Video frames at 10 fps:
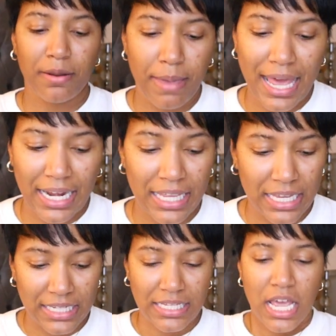of the matter
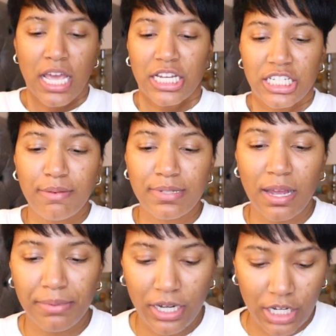is she was
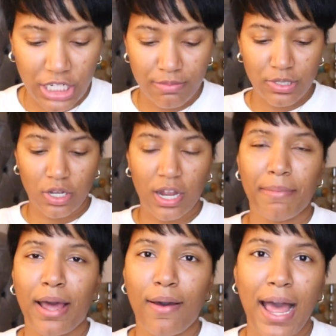up there and she was talking
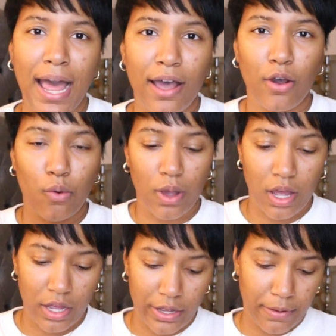about how
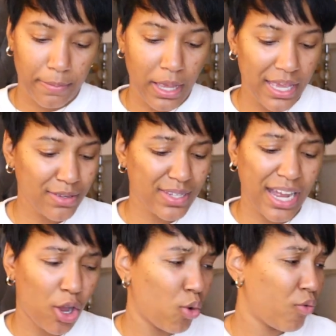um it was
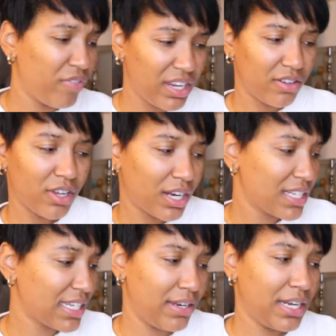like an old video, y'all.
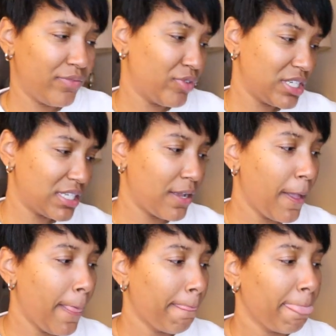This ain't nothing recent.
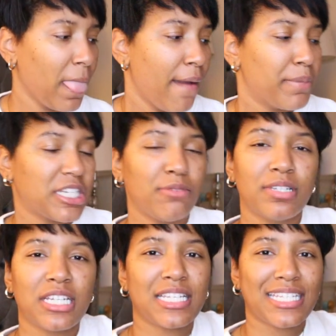But she
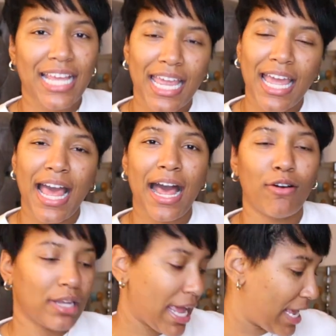was just saying
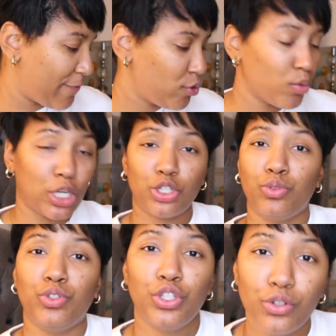how like if you want to
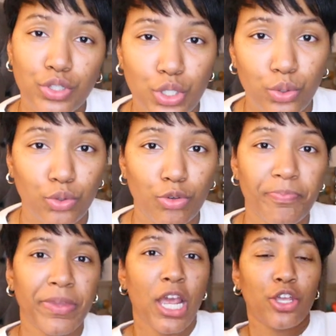do YouTube,
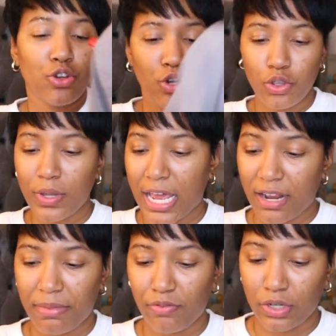you know you got
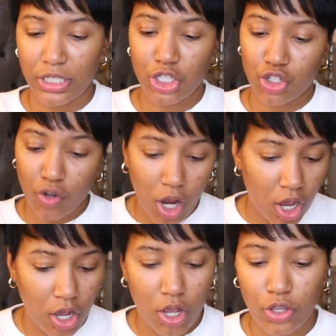to be really
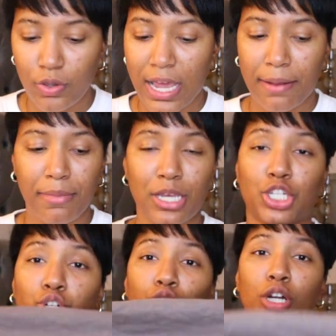strong. You got to make
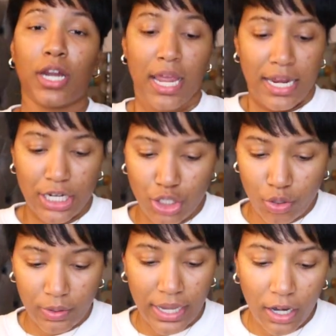sure that you
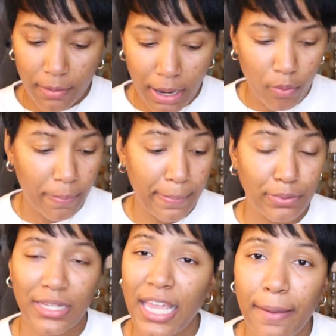don't care about what
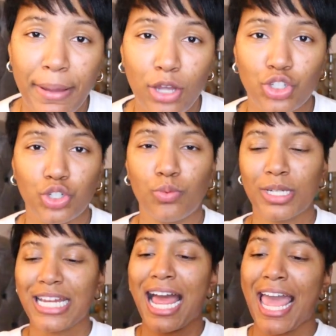people think about you,
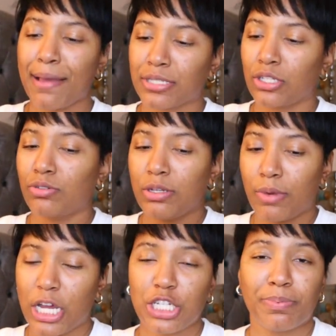which I absolutely
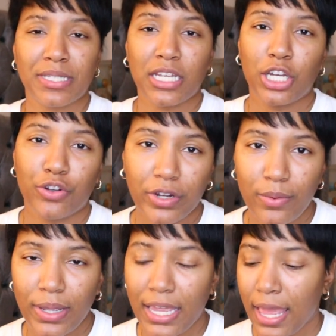100% agree
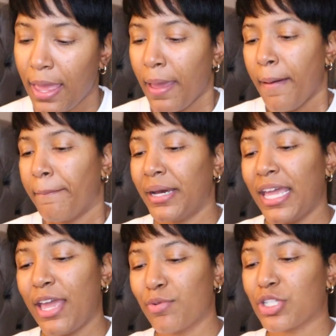with. But
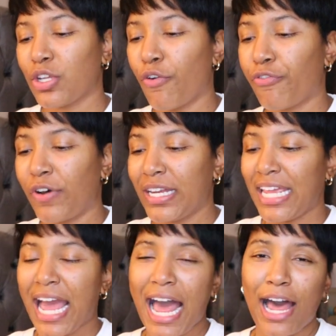it was so
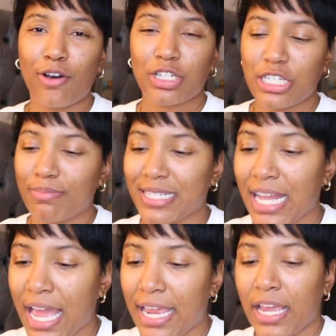funny how she was
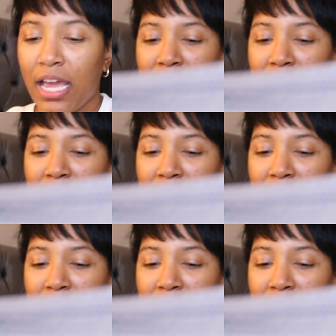like